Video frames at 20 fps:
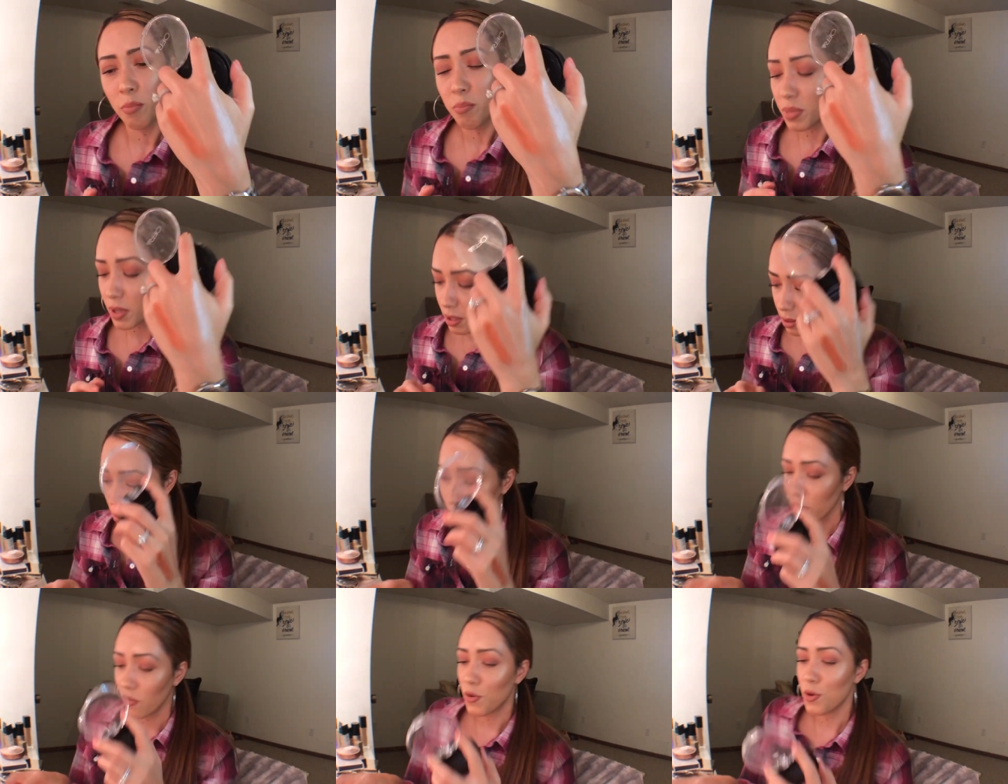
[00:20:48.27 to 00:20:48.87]

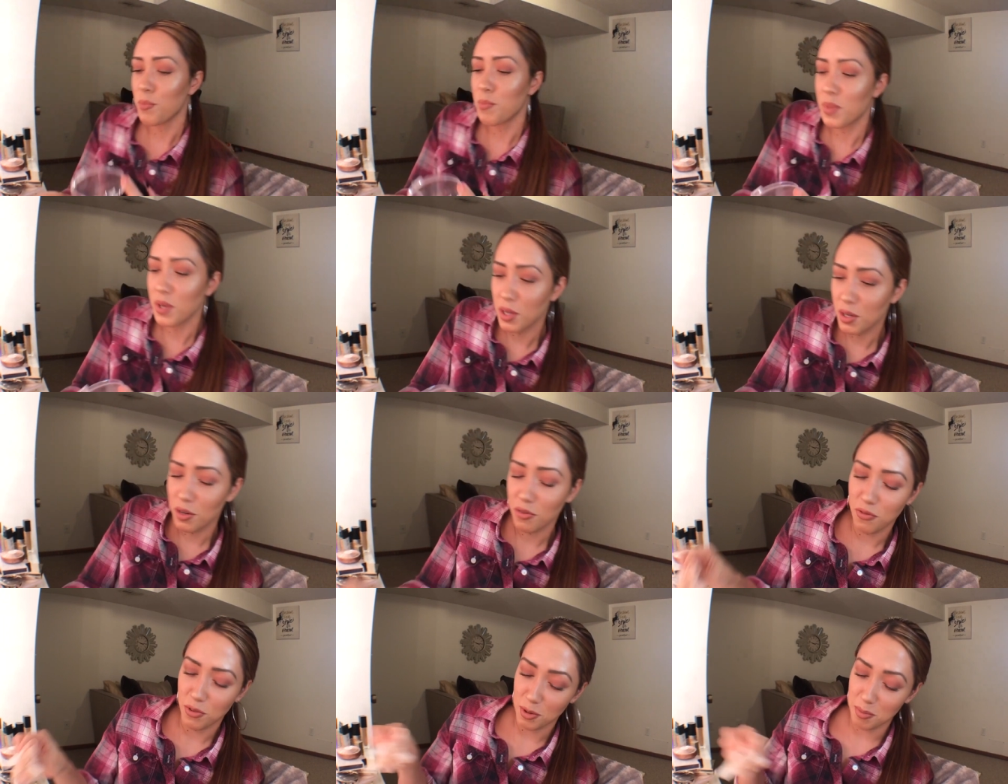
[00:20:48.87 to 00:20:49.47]
Beautiful,
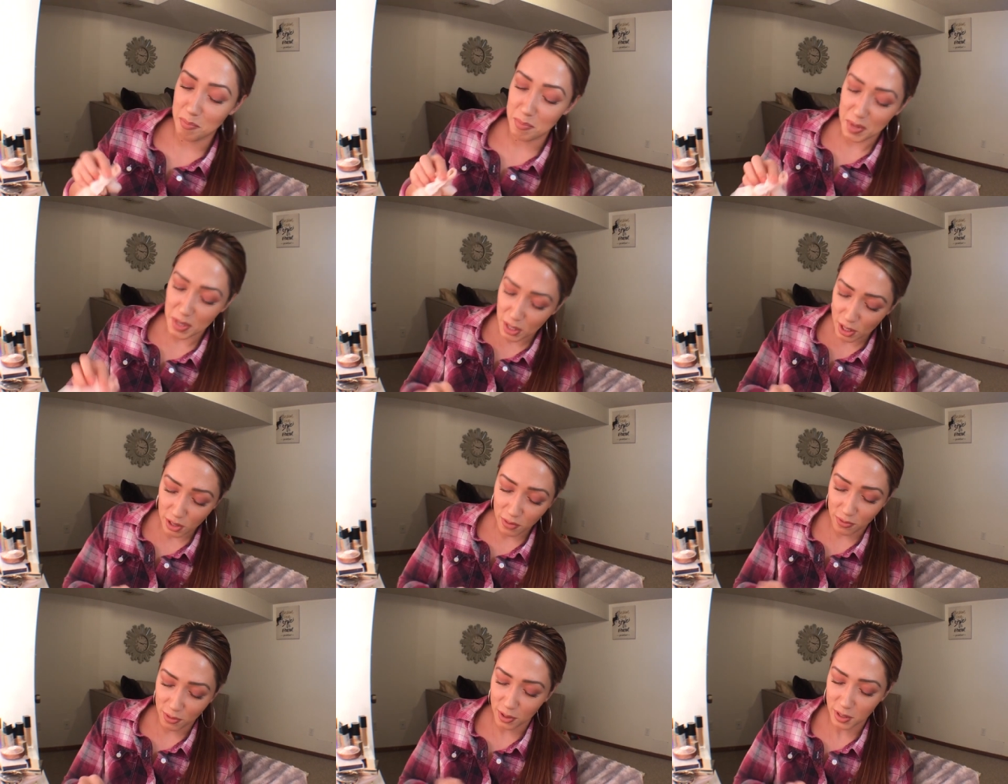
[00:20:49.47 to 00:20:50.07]
beautiful,
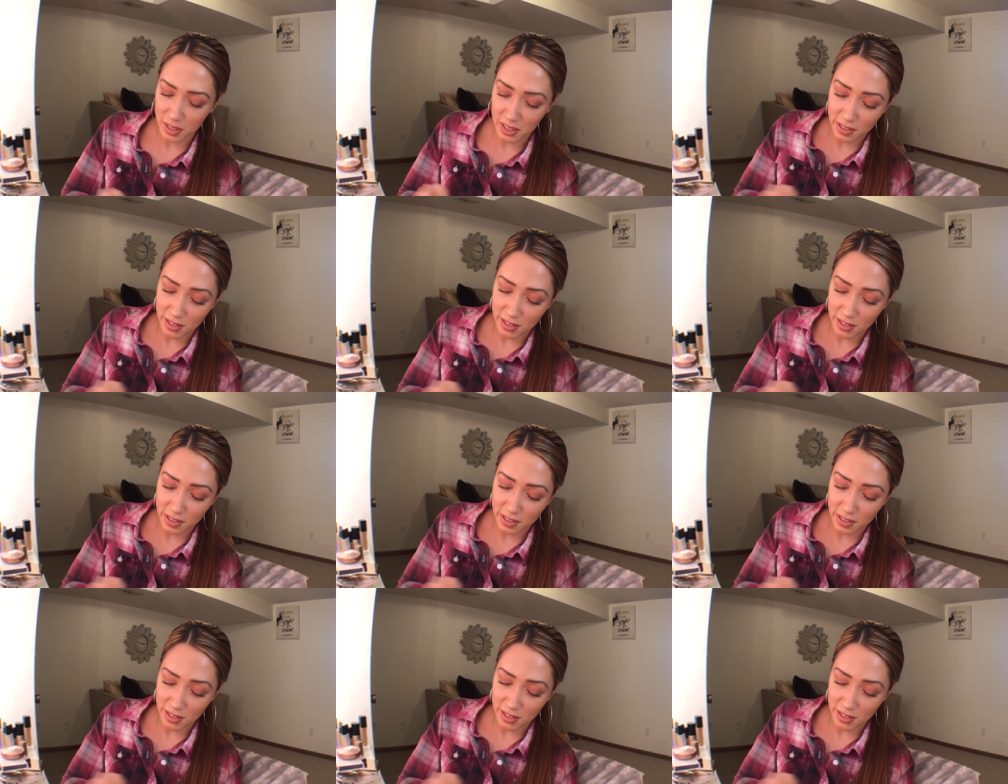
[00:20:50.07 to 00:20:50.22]
beautiful.